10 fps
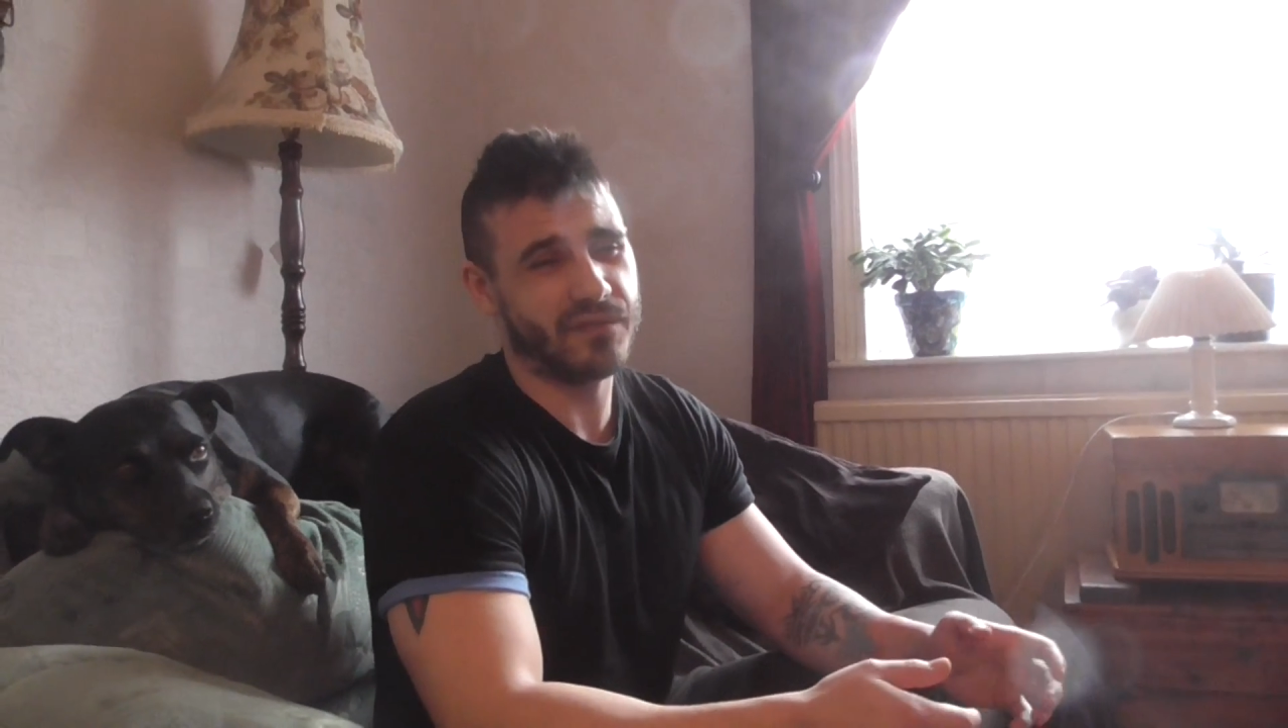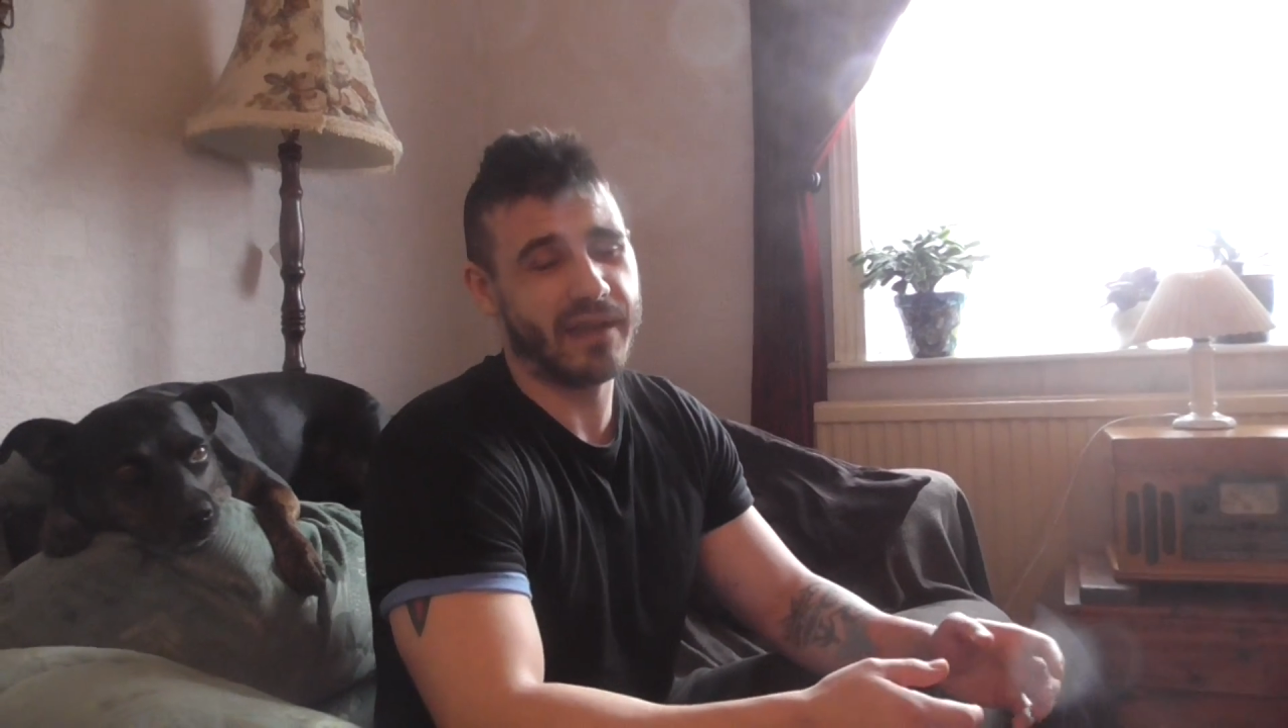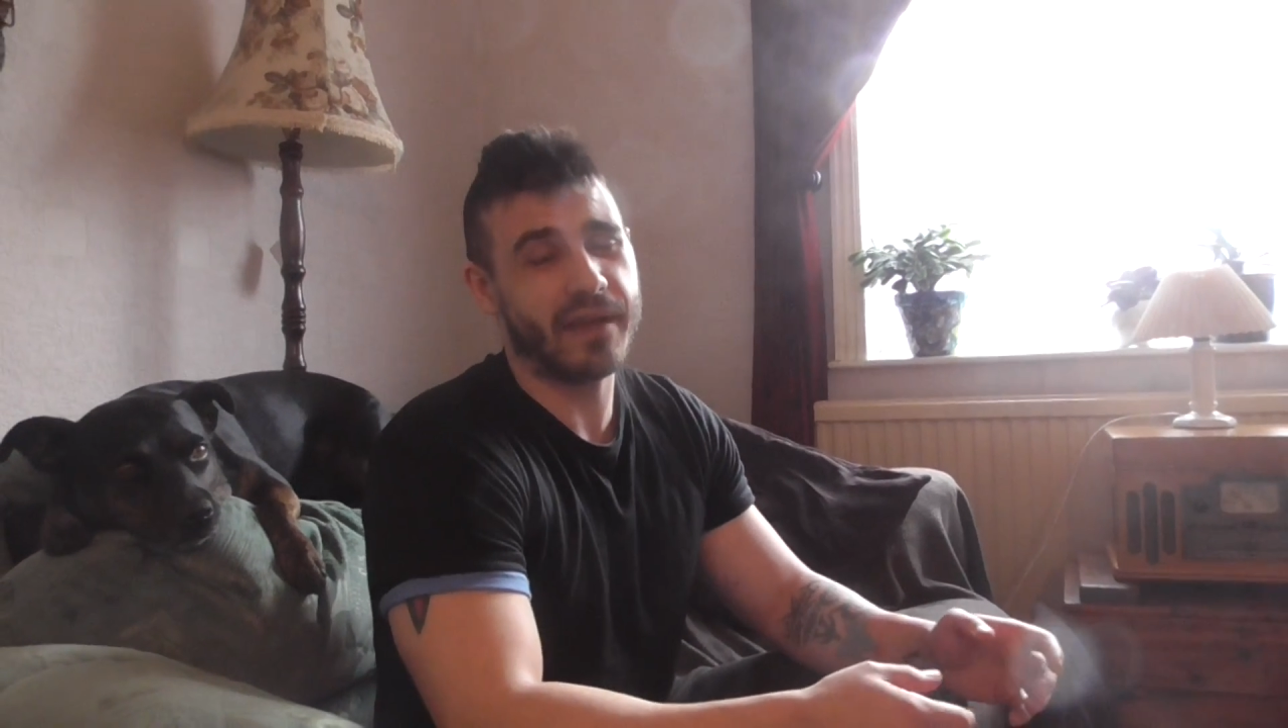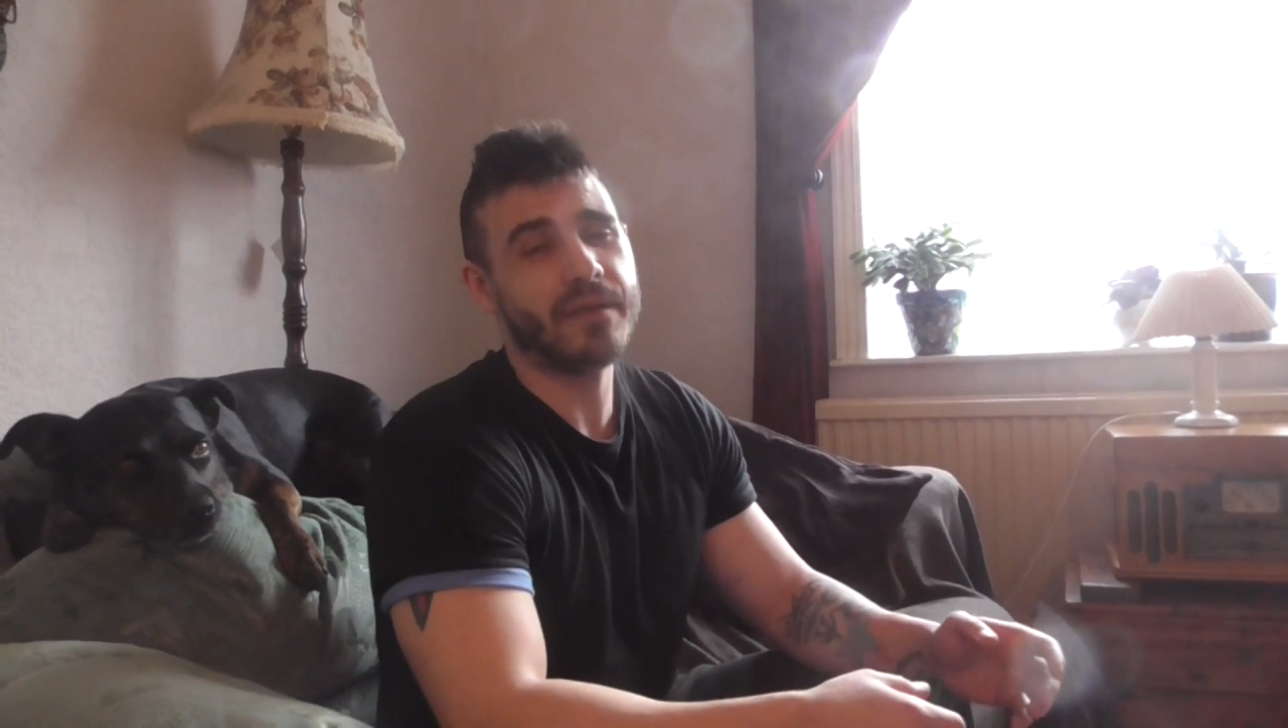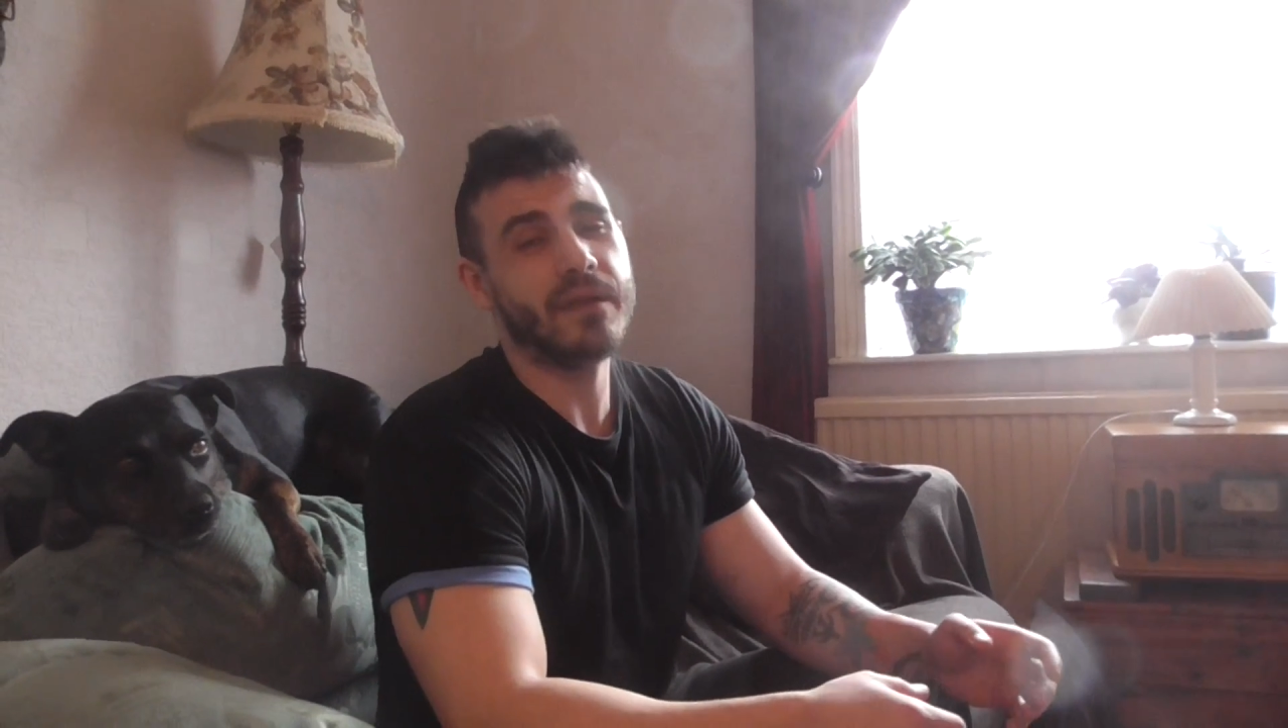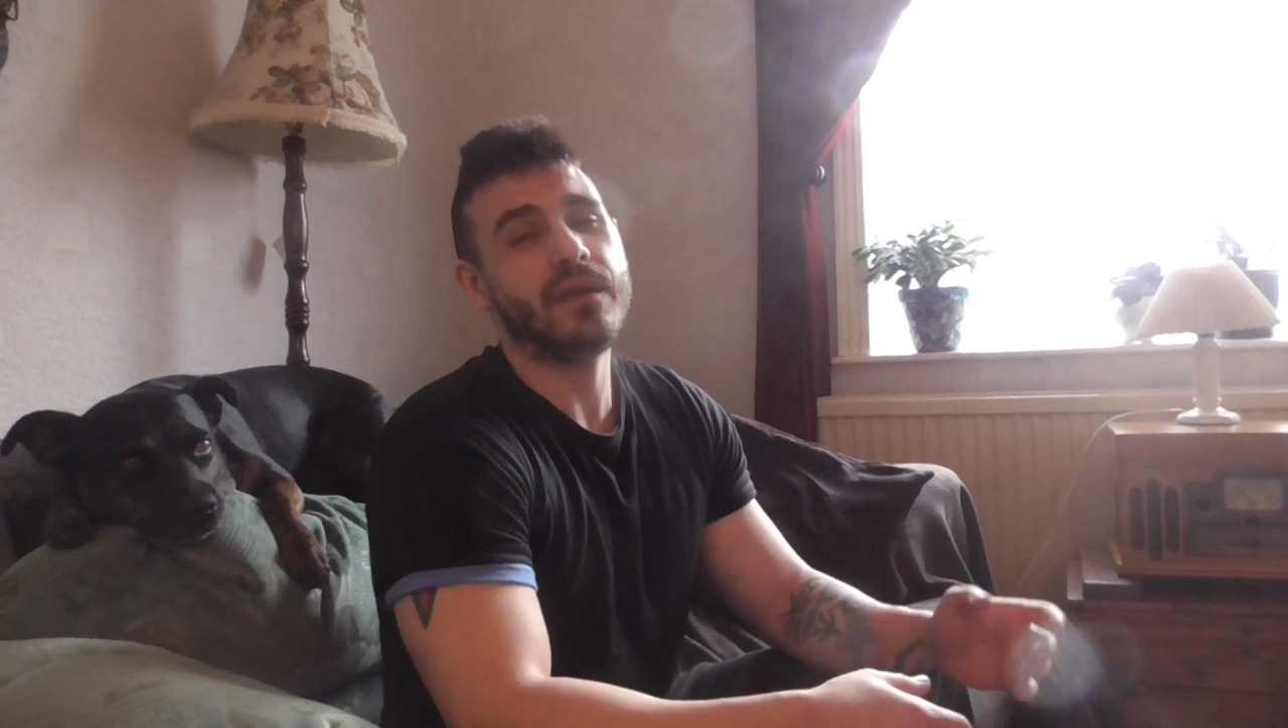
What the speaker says: for that,